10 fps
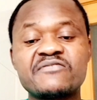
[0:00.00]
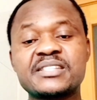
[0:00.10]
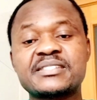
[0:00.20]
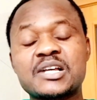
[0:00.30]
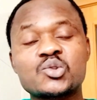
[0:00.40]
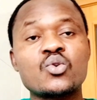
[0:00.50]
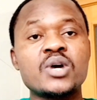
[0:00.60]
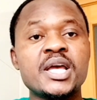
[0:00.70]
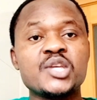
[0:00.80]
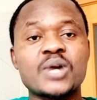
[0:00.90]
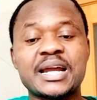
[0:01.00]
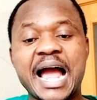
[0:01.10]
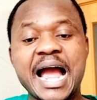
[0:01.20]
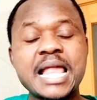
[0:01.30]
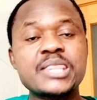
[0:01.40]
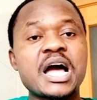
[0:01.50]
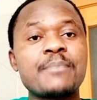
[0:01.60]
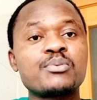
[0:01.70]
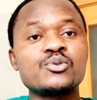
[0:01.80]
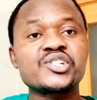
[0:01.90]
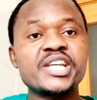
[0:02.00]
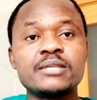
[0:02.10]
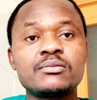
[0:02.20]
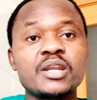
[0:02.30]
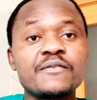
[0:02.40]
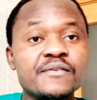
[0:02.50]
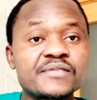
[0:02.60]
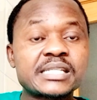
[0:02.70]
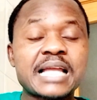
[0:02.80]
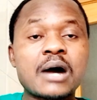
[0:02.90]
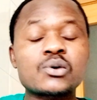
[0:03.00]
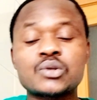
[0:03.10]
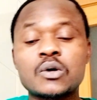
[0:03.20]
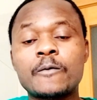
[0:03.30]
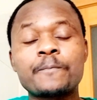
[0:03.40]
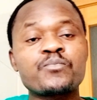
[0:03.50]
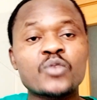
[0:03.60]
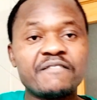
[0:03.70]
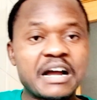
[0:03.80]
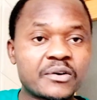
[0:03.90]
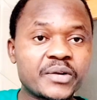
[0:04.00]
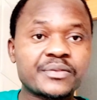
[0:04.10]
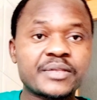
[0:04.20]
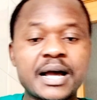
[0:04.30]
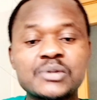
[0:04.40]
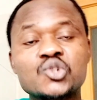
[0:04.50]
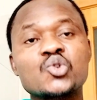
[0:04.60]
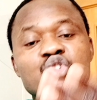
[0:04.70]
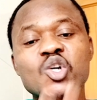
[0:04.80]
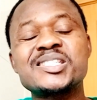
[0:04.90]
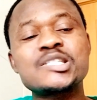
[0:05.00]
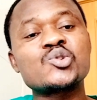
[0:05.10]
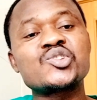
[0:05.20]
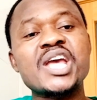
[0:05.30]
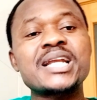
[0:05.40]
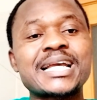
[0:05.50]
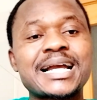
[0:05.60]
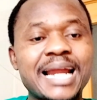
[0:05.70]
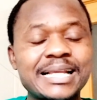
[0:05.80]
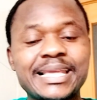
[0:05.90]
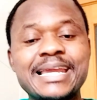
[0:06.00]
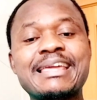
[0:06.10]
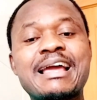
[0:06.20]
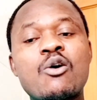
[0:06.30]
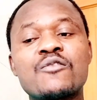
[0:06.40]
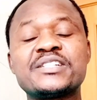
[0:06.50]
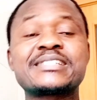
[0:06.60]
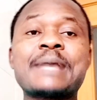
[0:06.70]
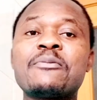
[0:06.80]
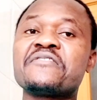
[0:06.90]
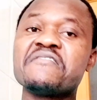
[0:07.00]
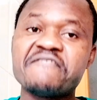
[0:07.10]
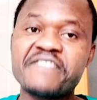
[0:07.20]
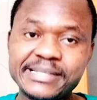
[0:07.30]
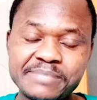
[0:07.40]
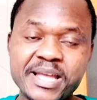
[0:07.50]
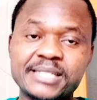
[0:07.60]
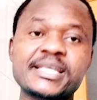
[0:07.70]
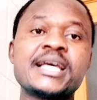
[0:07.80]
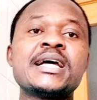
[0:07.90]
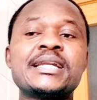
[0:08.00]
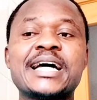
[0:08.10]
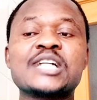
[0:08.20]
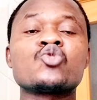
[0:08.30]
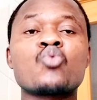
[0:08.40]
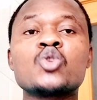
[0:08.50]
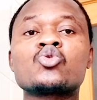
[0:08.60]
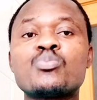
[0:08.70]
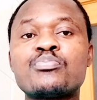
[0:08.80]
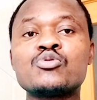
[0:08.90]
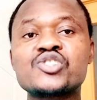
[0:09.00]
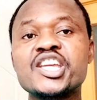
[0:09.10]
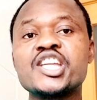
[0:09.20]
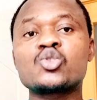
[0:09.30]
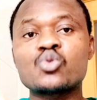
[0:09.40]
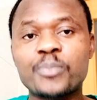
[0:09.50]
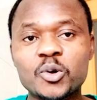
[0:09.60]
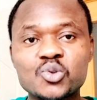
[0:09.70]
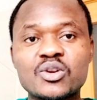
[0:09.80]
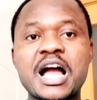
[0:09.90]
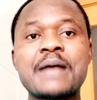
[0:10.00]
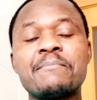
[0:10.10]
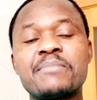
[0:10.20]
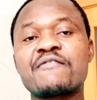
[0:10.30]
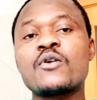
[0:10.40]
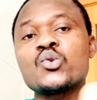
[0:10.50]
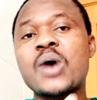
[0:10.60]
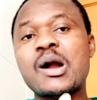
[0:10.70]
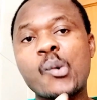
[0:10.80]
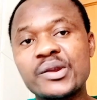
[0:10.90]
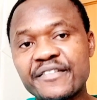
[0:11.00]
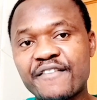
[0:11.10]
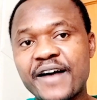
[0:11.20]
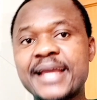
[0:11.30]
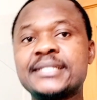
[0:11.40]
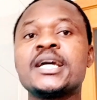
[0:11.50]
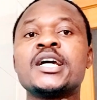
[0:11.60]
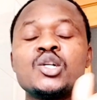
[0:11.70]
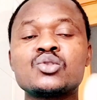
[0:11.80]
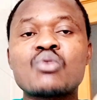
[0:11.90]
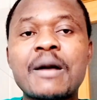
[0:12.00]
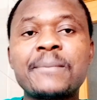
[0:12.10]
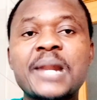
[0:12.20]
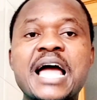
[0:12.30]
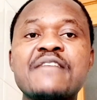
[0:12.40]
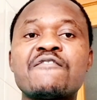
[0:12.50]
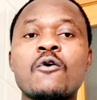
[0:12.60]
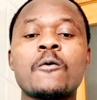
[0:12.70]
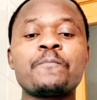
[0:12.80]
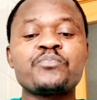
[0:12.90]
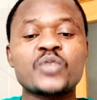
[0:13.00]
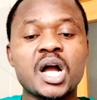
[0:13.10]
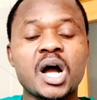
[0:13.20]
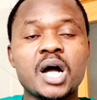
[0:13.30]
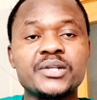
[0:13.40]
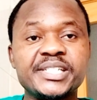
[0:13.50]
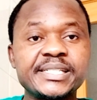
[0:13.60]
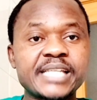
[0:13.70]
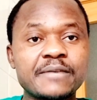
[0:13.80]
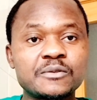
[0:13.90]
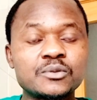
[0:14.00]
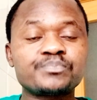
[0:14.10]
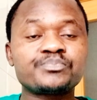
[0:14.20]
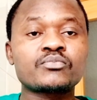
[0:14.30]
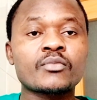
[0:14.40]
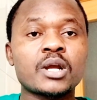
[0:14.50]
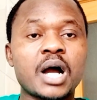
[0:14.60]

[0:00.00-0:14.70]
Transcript: visa. So you can either push in 350,000, 500,000. So you just need to check the criteria of the type of investment that you want to push into Portugal before you are qualified to apply for golden